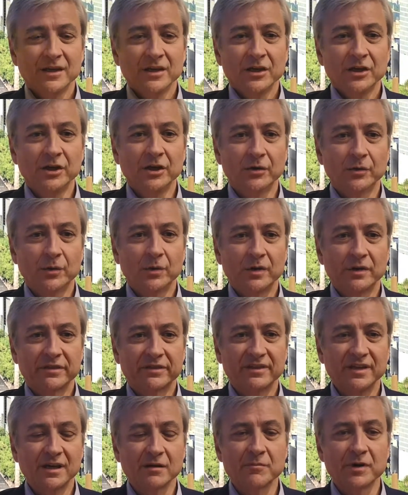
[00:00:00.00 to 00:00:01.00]
You know,
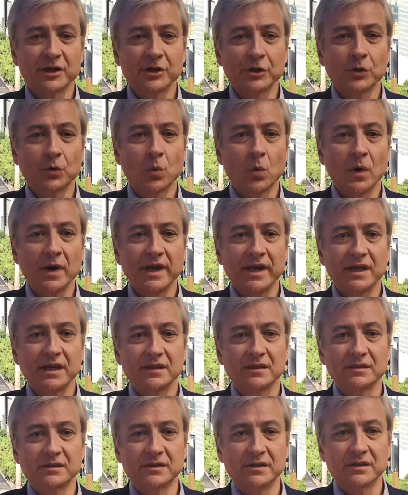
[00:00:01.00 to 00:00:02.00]
think about the
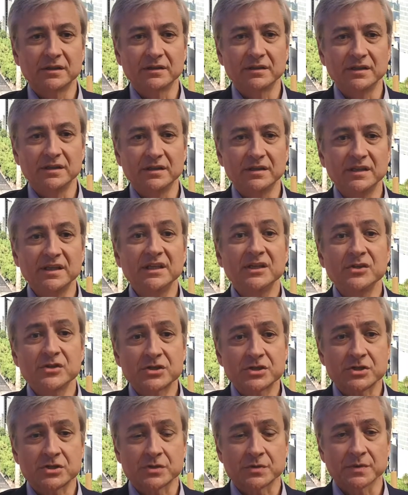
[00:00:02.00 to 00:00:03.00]
way the
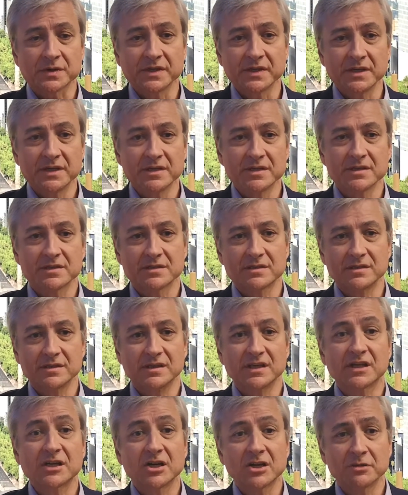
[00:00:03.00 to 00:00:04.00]
industries,
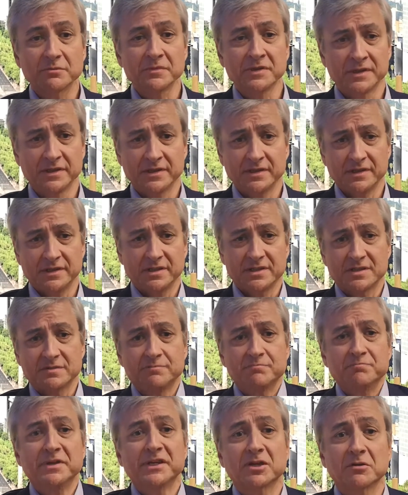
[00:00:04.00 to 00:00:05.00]
the economy is
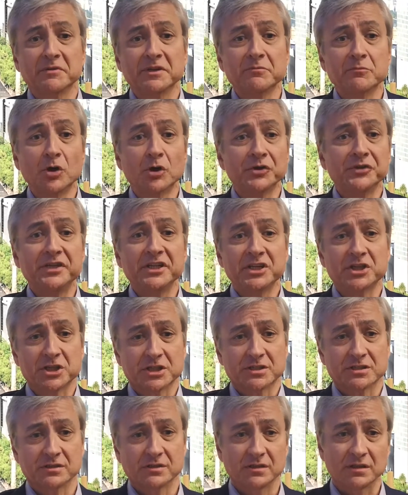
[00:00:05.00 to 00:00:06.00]
becoming more
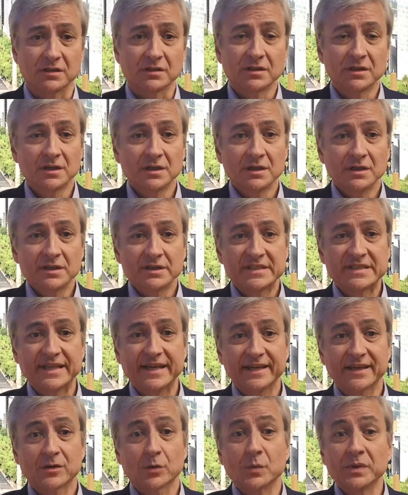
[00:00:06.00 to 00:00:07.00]
digital.
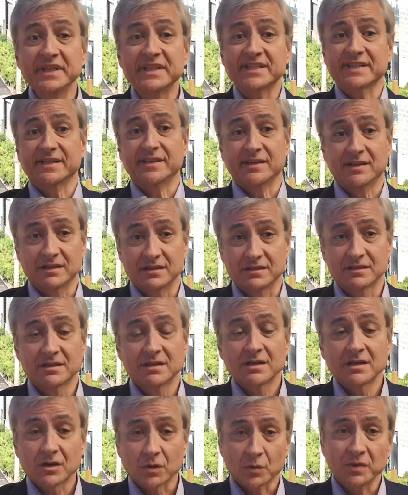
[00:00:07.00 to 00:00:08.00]
Take retail.
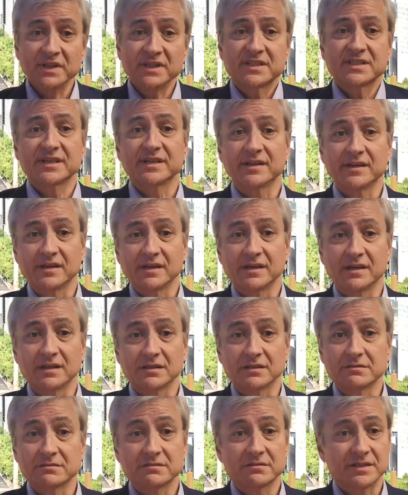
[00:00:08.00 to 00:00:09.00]

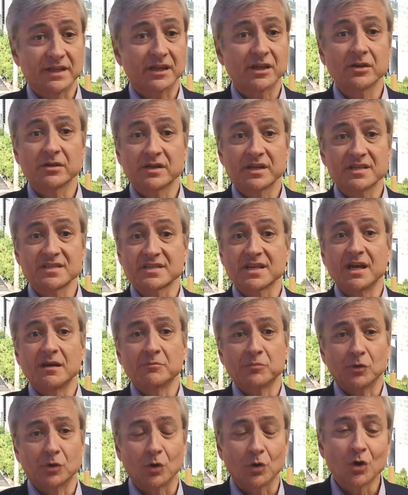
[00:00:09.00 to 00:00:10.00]
Retail, taking an
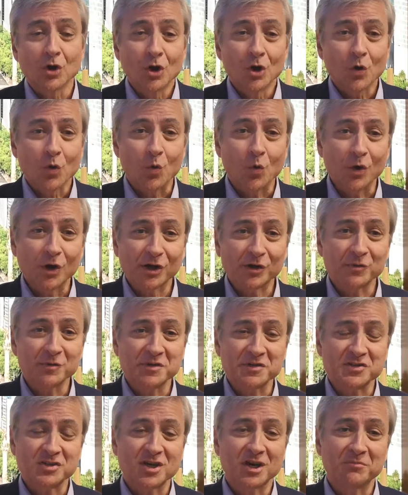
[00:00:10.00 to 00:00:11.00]
example, working
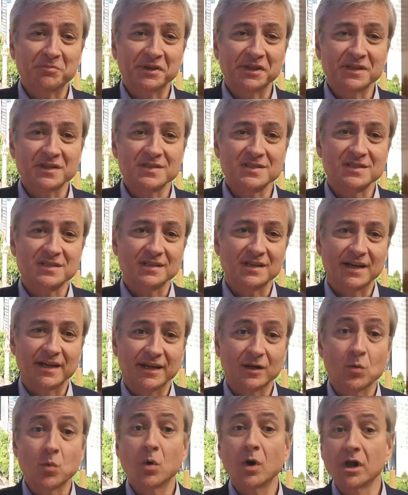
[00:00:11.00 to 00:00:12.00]
with companies
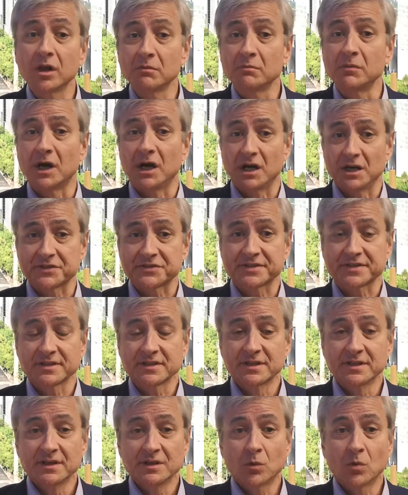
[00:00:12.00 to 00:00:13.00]
like Walmart.
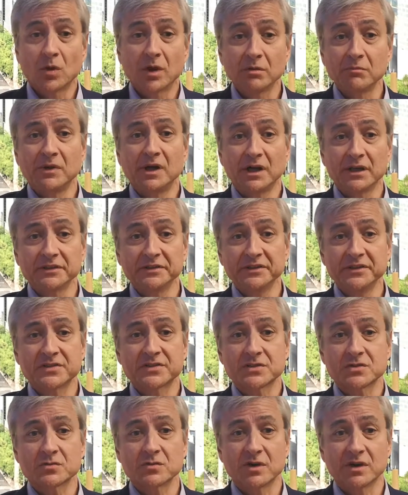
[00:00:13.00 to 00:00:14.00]
Walmart
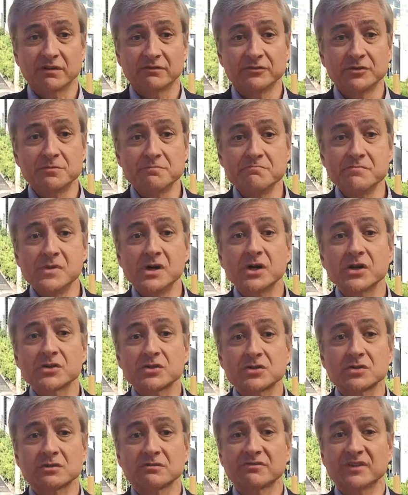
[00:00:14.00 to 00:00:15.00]
needs to have the
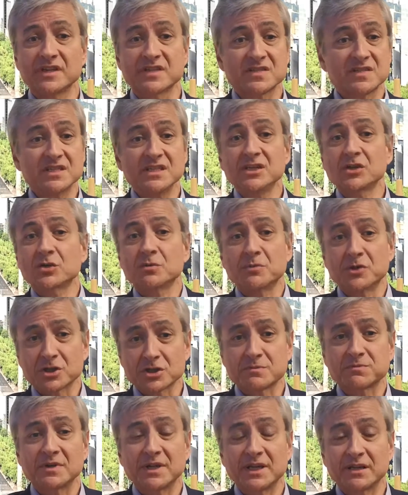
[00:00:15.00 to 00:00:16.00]
most advanced
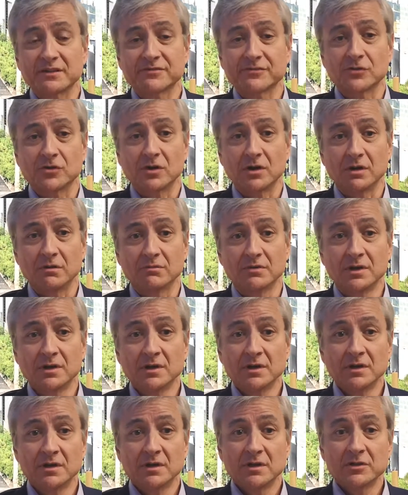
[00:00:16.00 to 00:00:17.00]
e-commerce platform
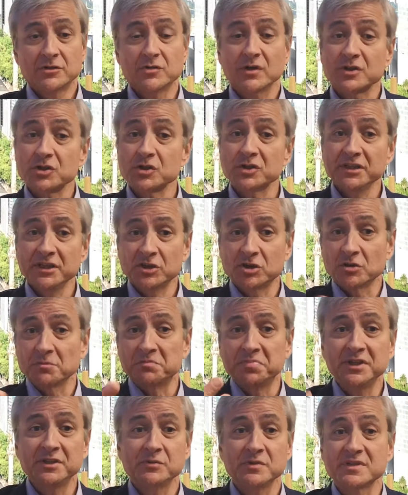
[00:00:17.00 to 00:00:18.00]
to actually
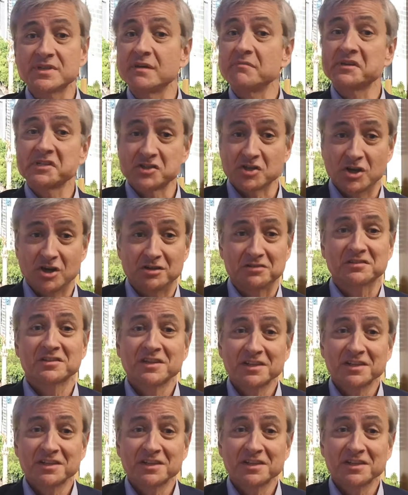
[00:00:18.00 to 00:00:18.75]
compete with Amazon.